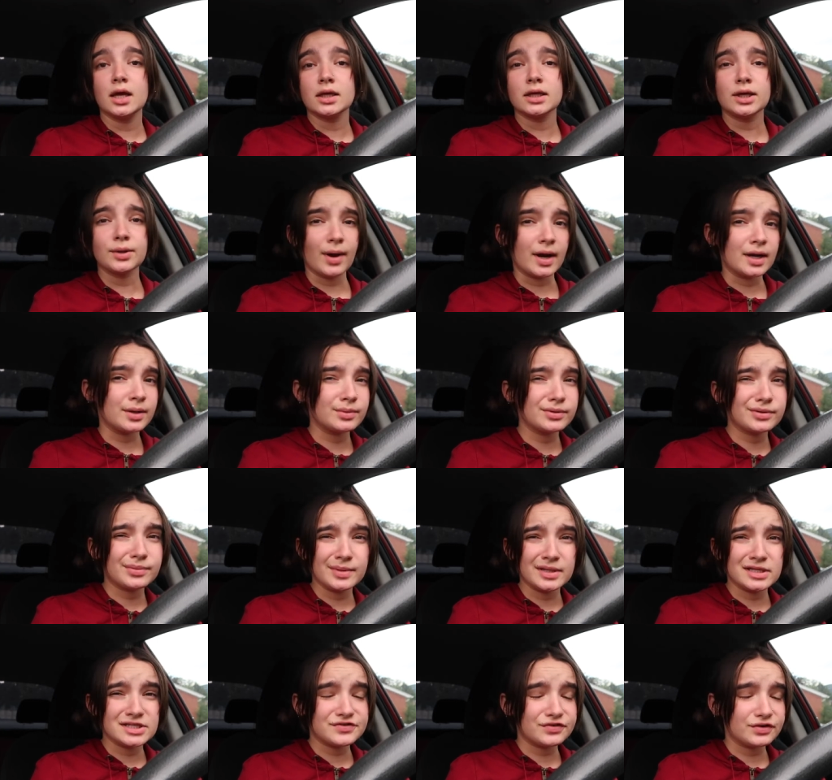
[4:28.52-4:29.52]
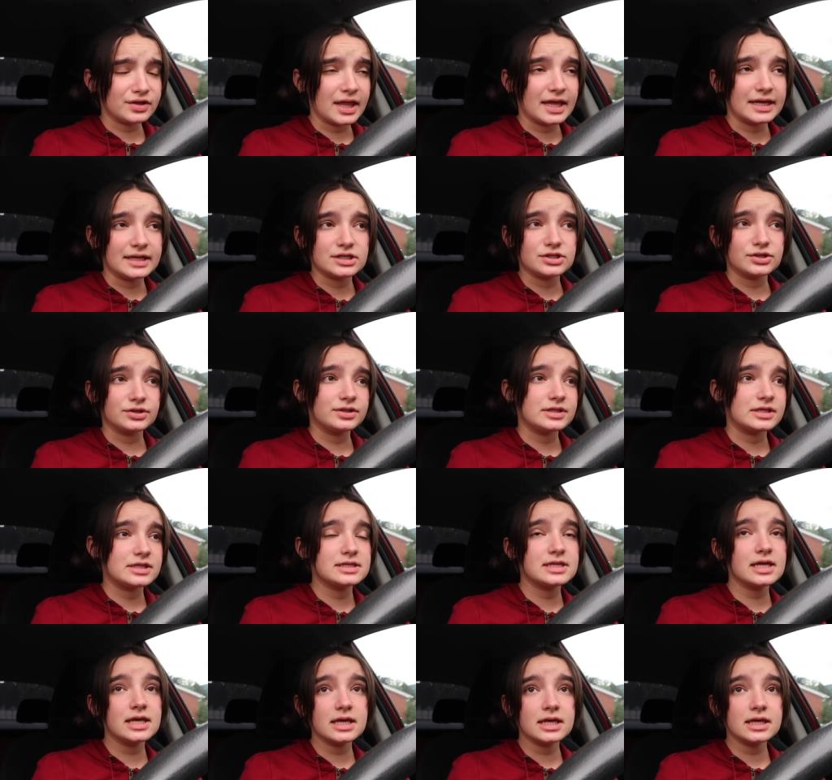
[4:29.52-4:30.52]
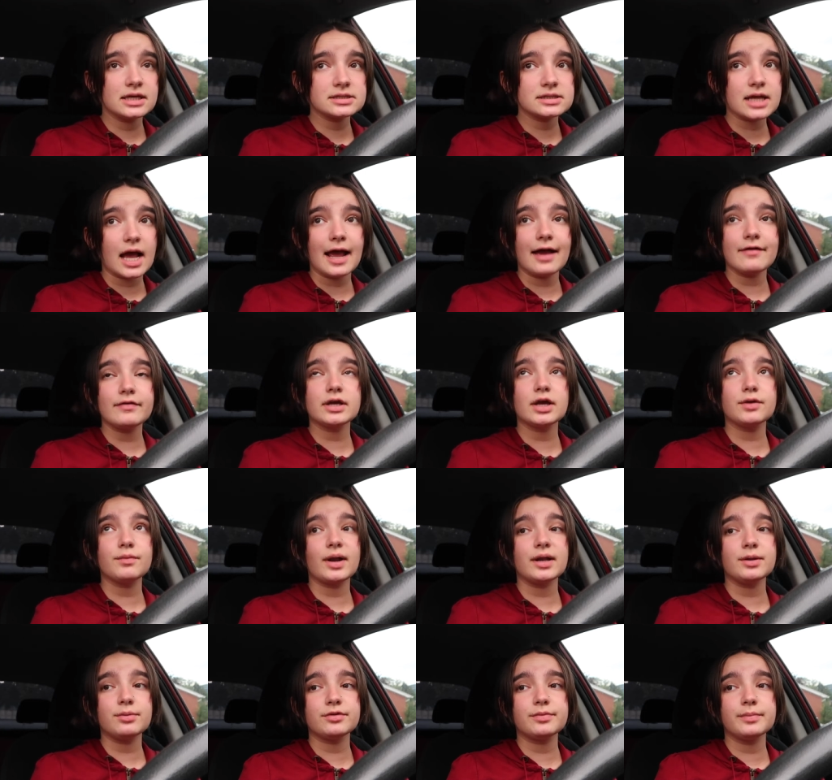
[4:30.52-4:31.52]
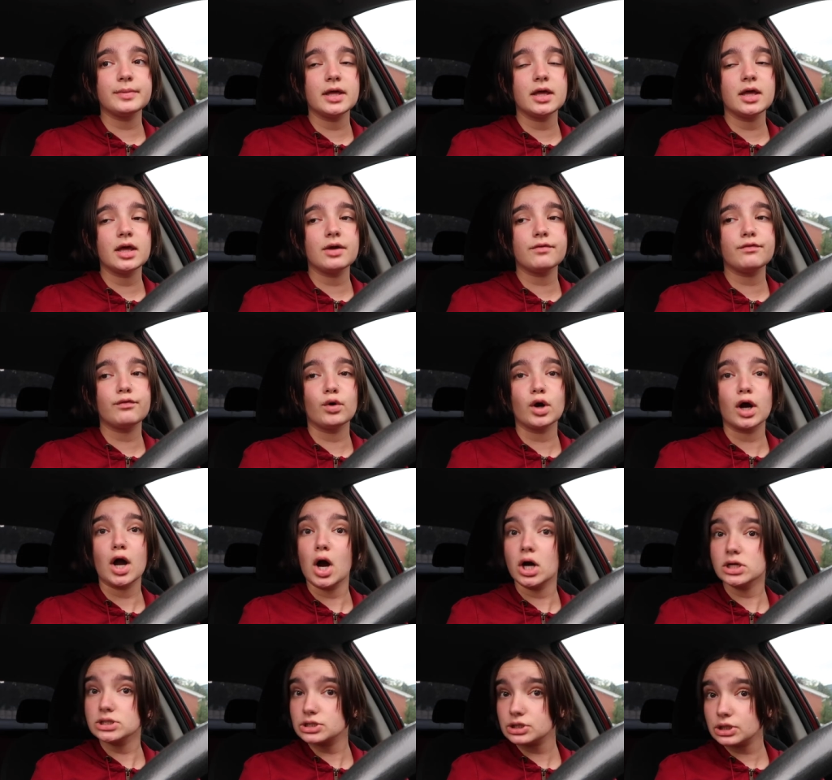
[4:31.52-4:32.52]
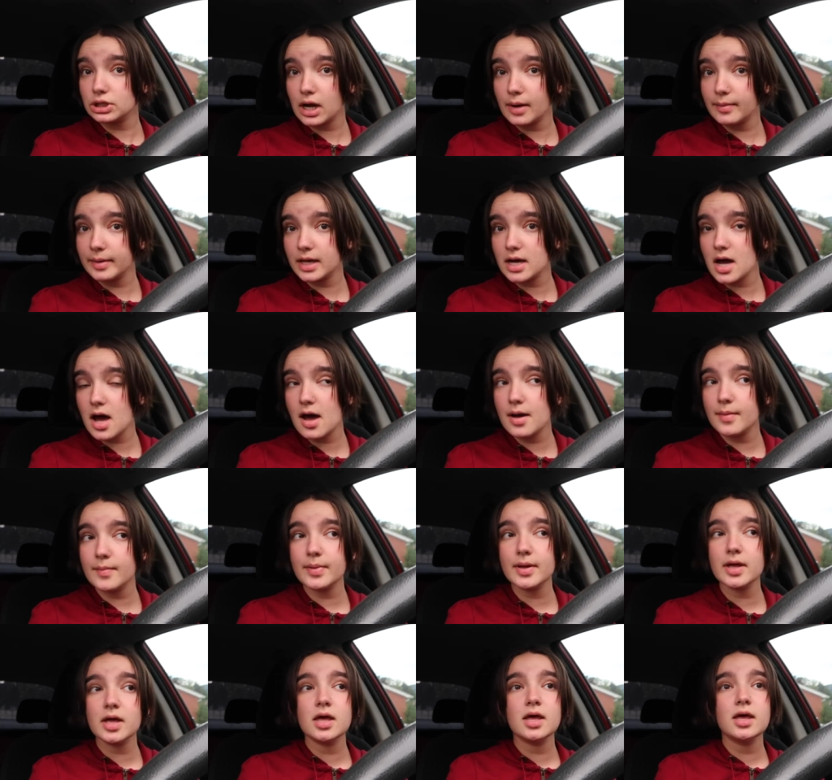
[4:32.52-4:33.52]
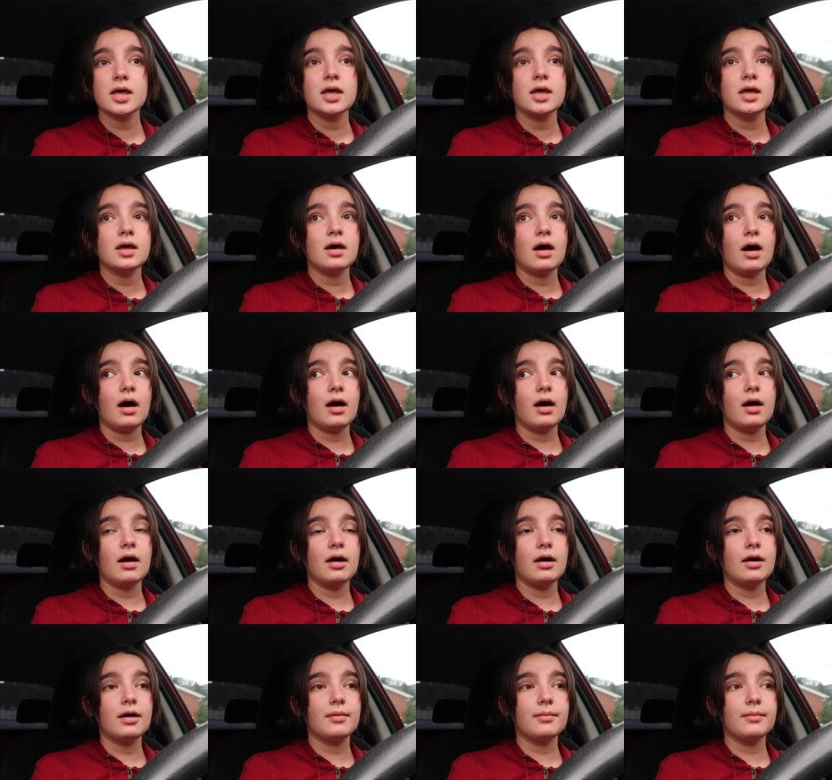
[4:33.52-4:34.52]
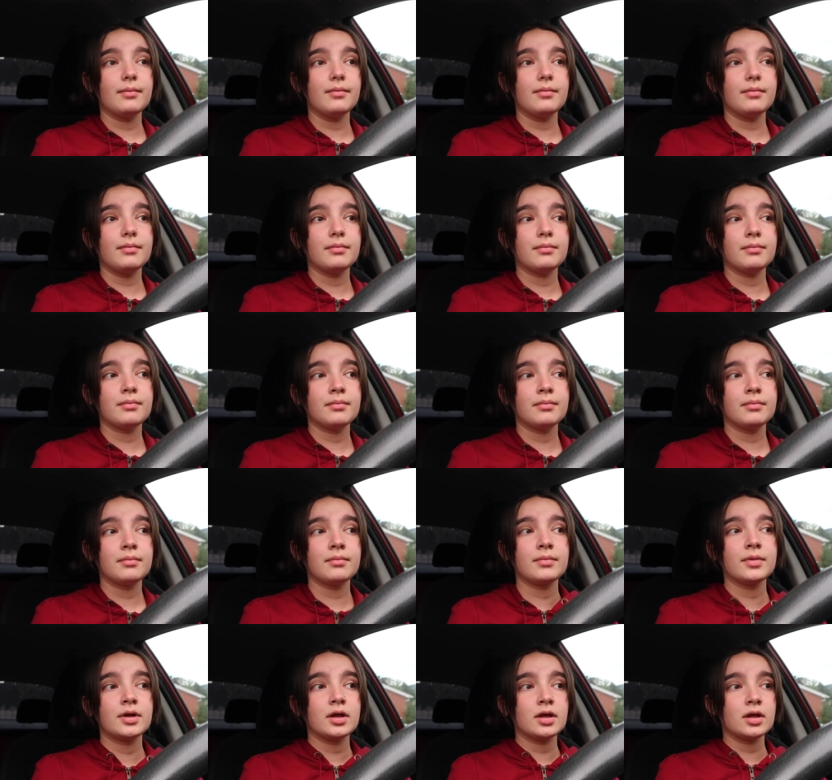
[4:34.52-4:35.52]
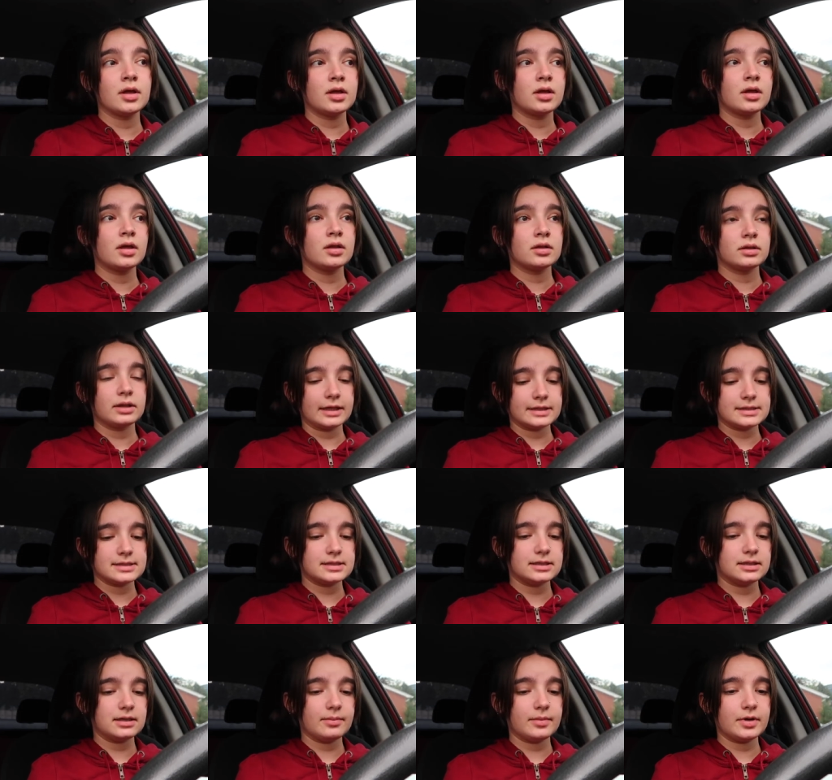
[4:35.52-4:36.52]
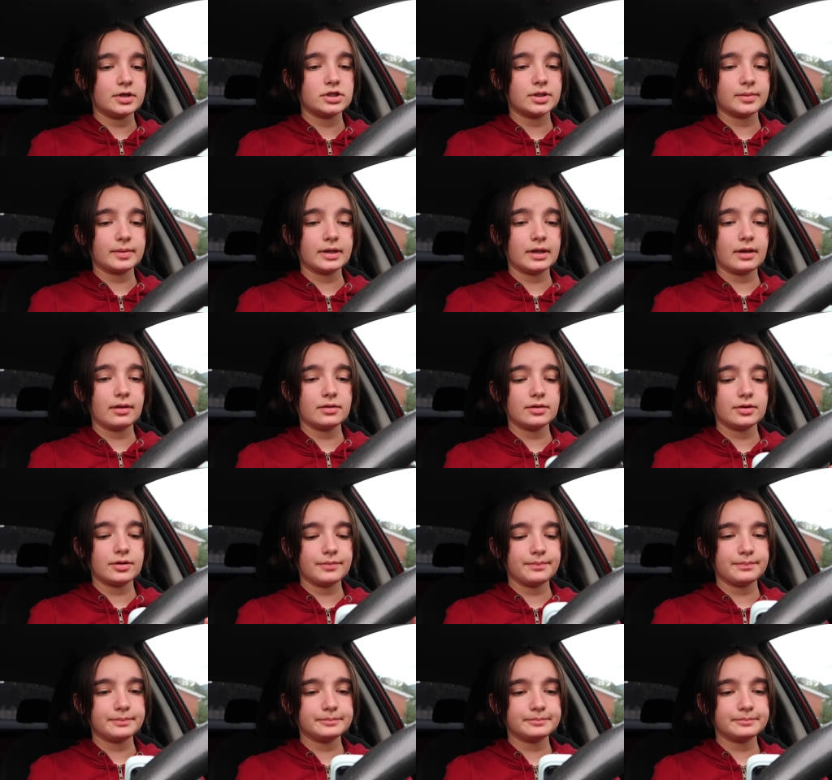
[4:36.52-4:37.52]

get ready with me's for like certain things. I have a get ready with me for a concert coming up. Um, let's see. I'm gonna check my calendar.